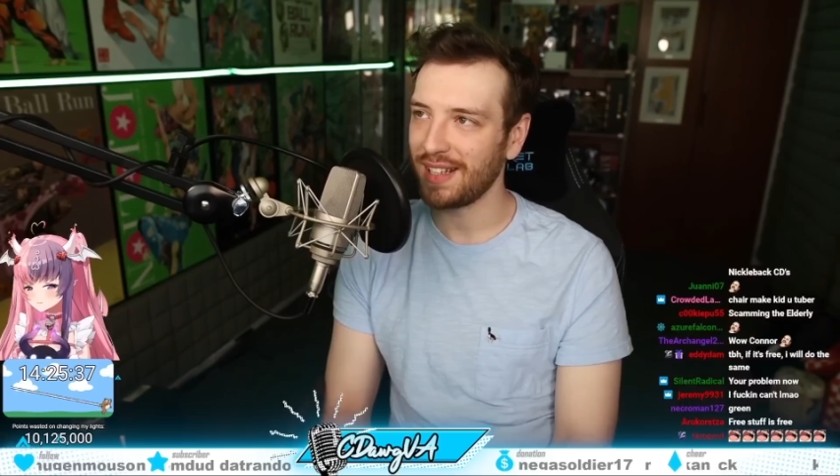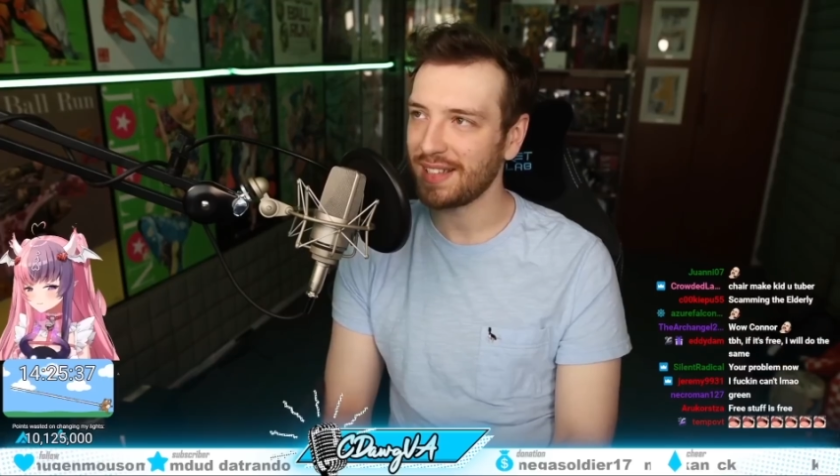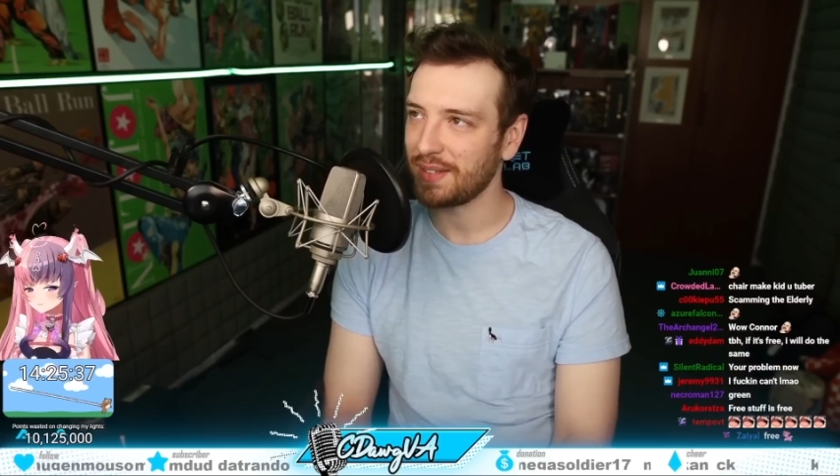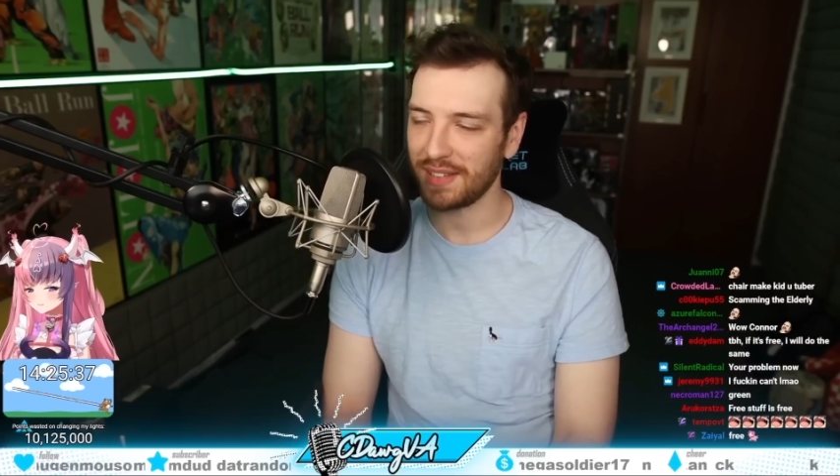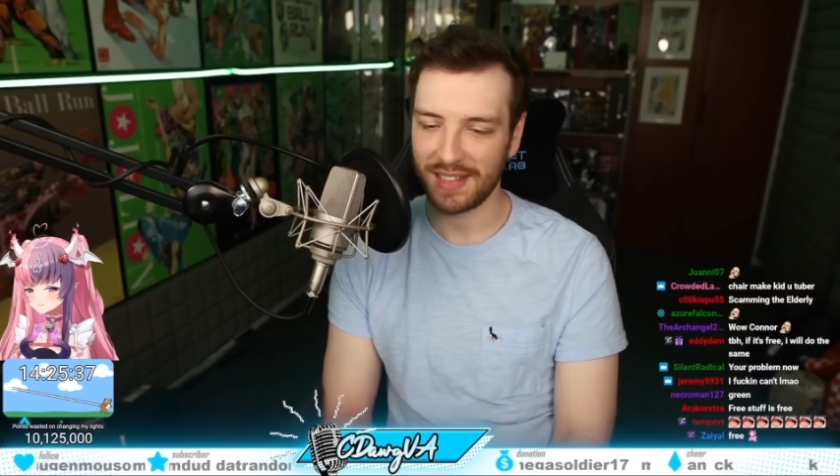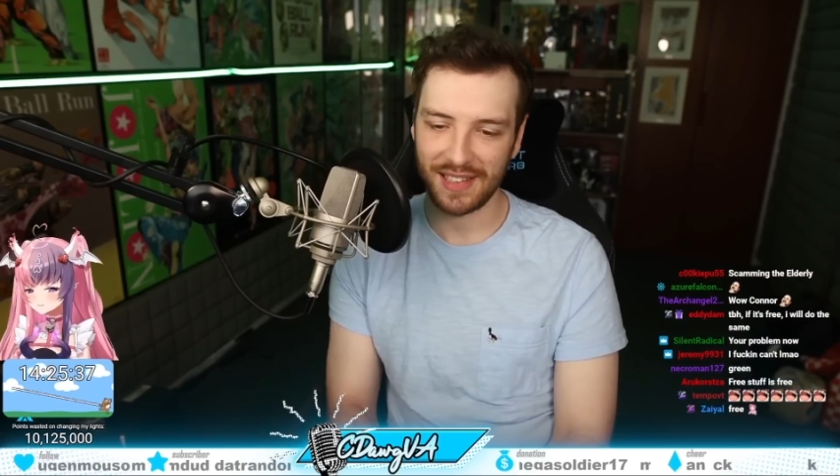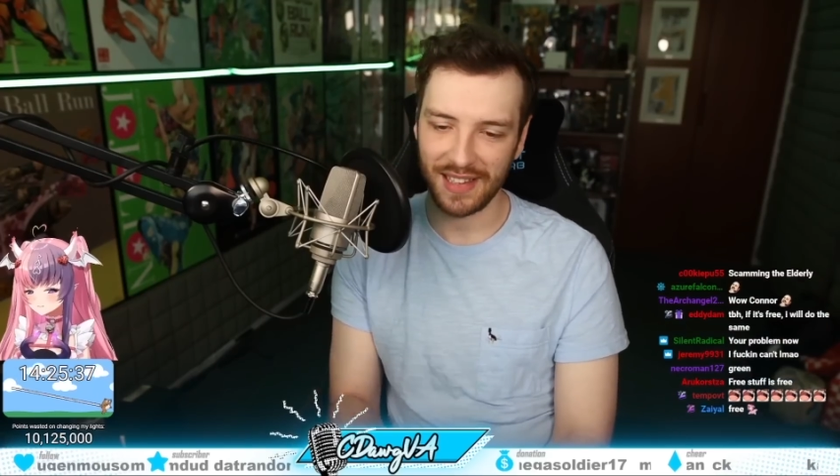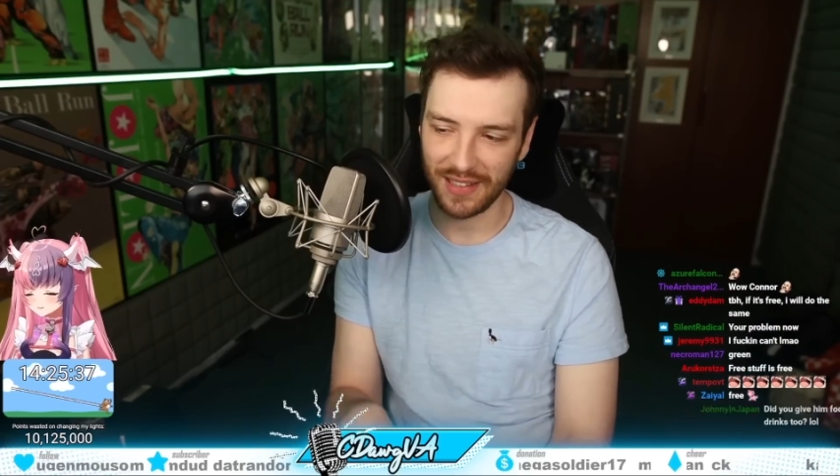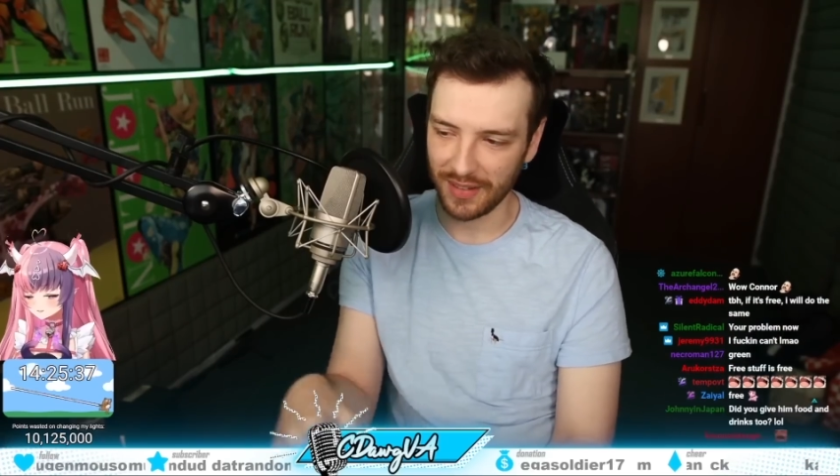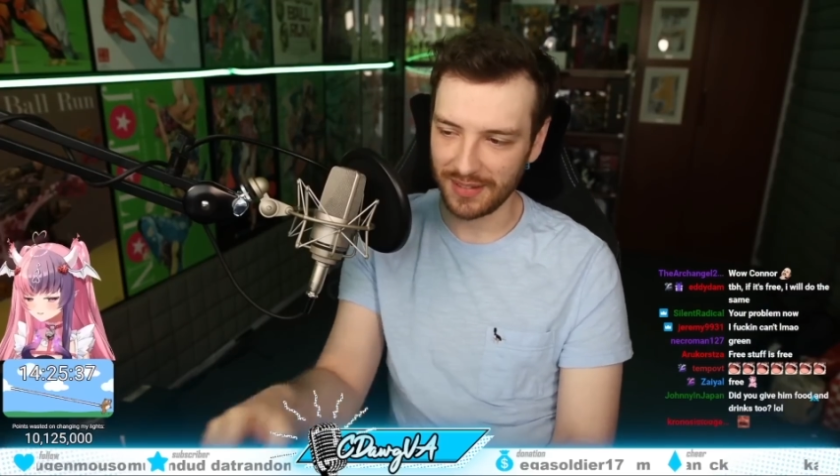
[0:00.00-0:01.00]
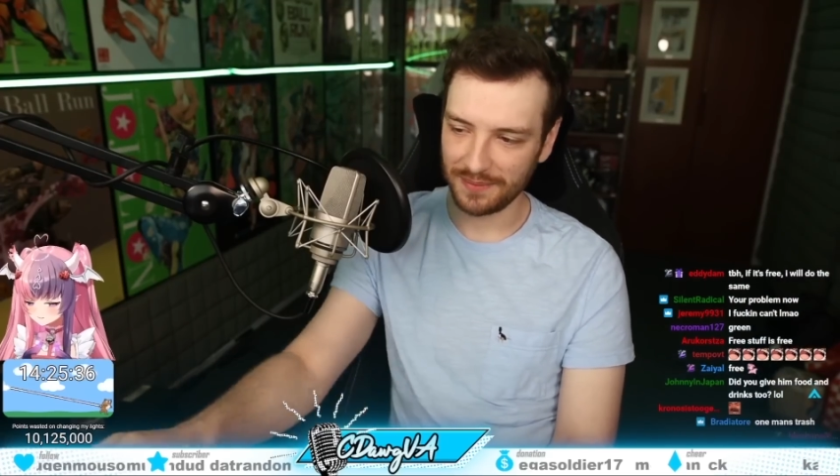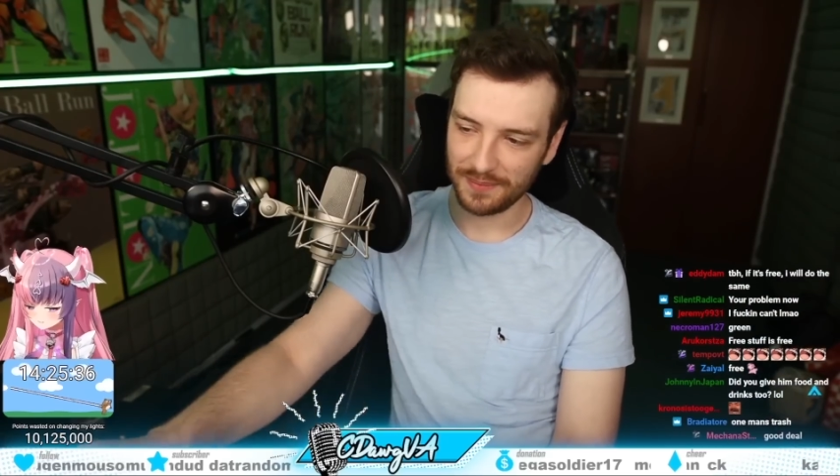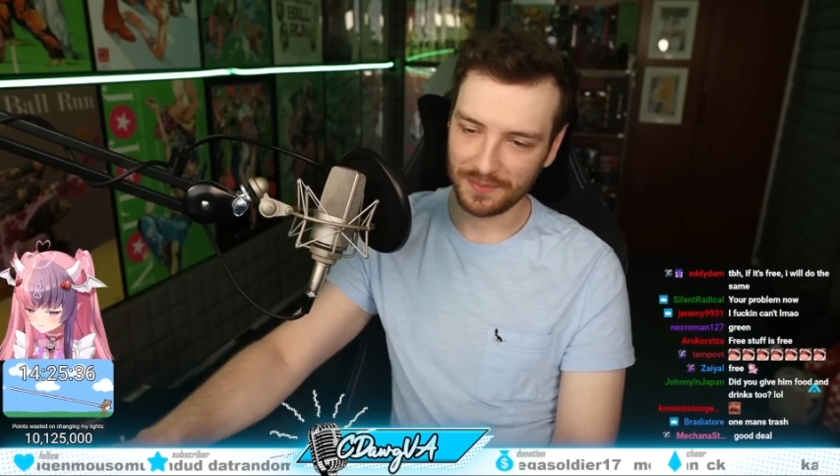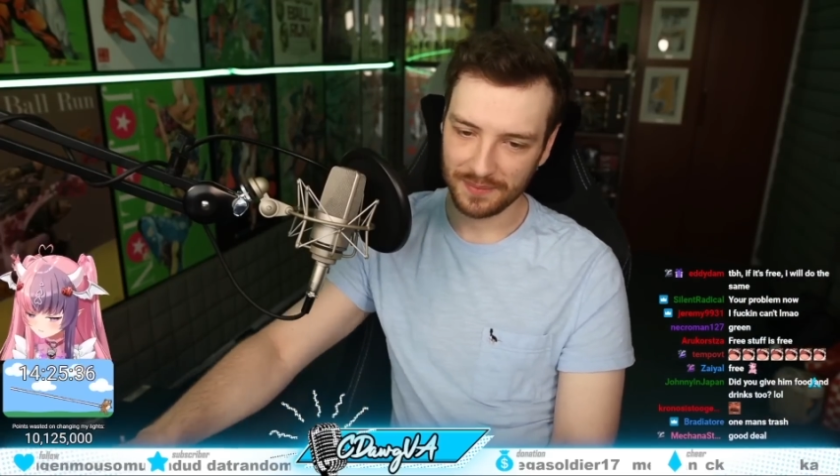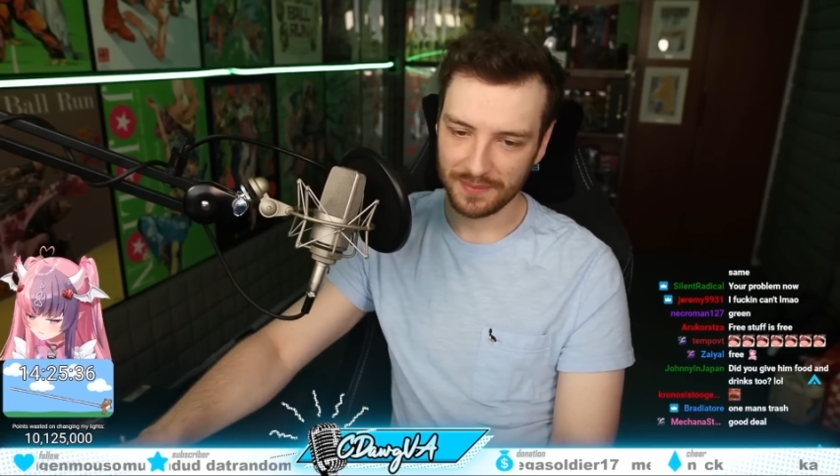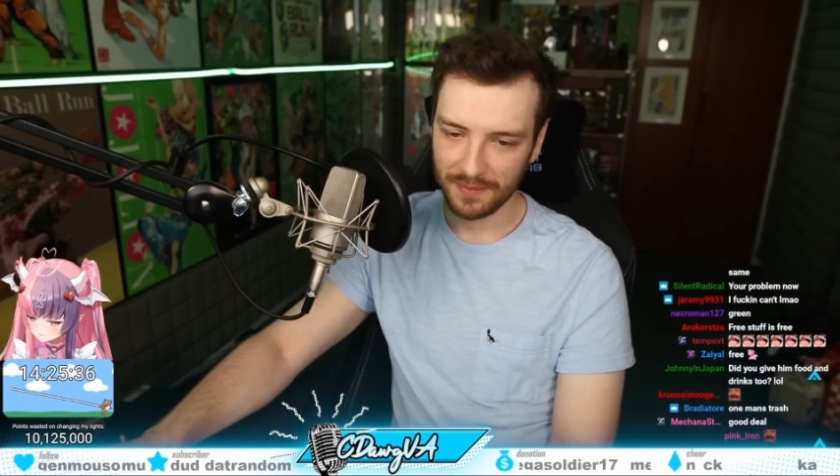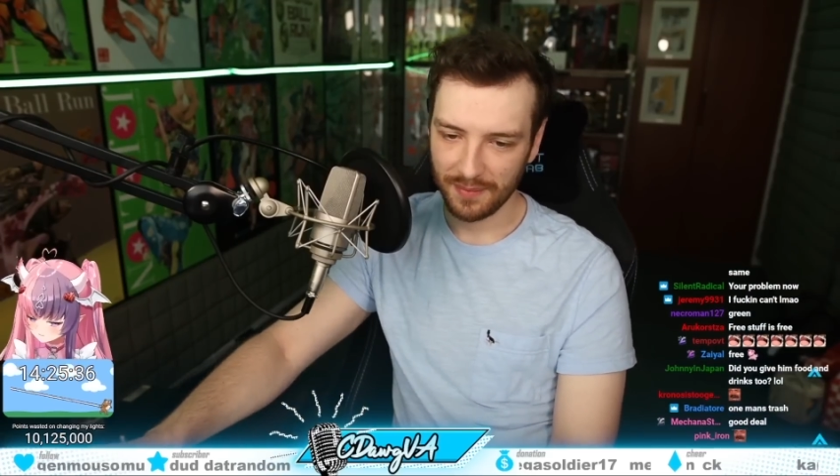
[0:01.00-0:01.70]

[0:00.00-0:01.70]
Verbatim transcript: That's that's the saying, right?